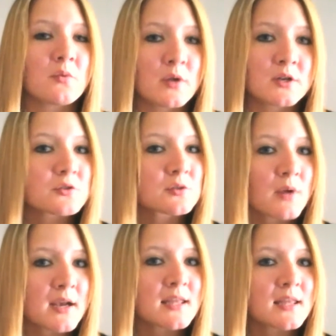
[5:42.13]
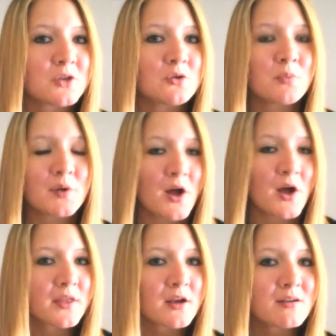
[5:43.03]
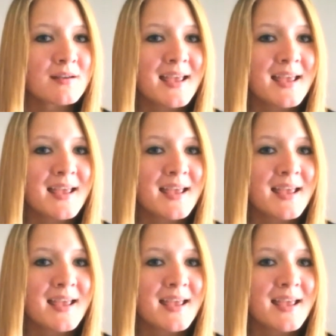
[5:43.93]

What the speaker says: window spray that you put on there.